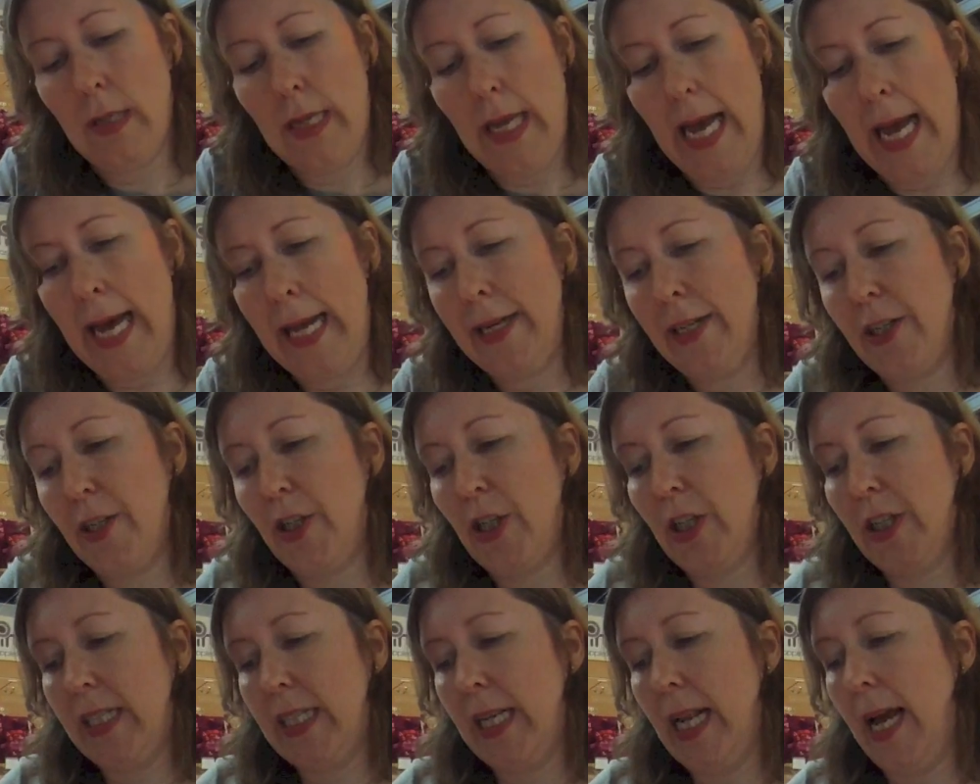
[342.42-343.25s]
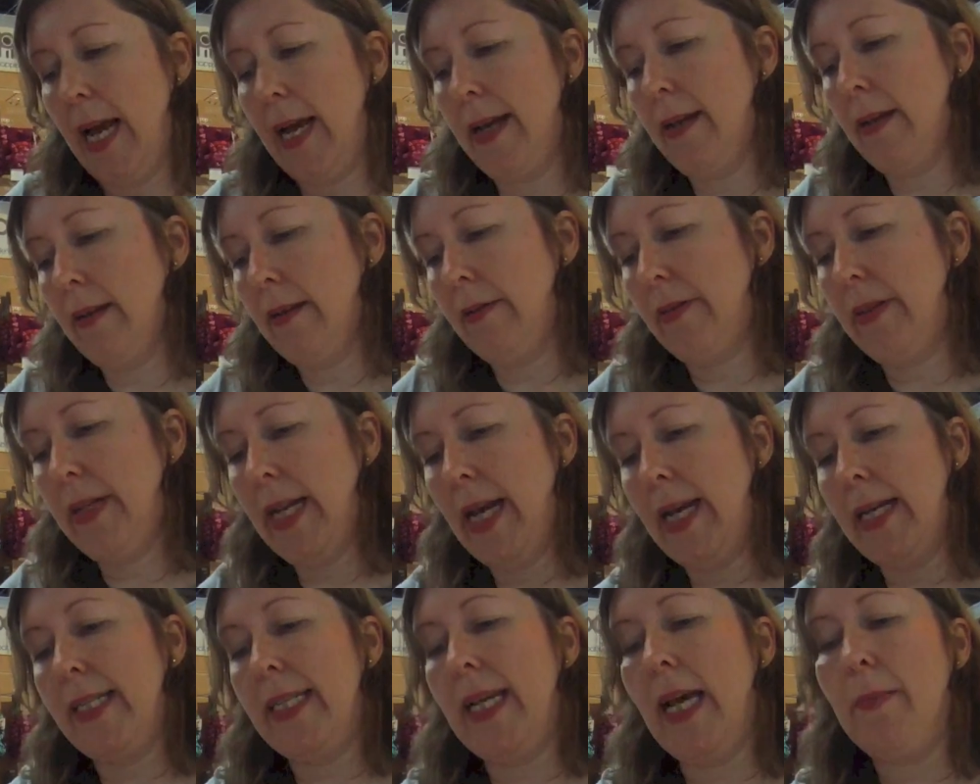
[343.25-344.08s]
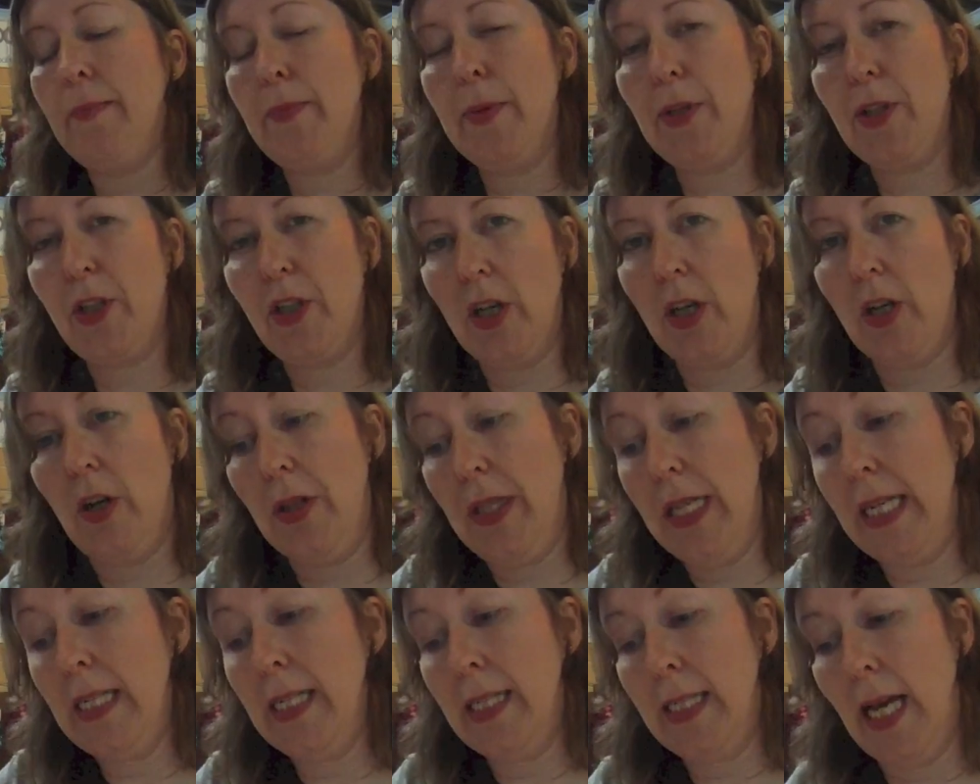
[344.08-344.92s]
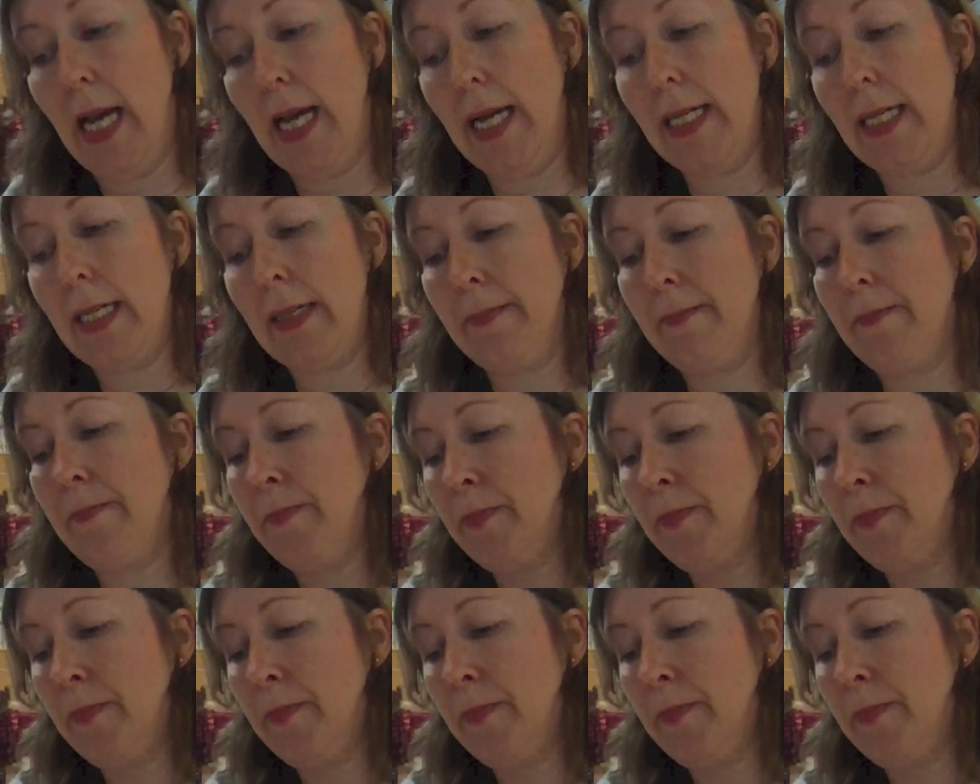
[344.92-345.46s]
and just lie the nighttime booster on the inside.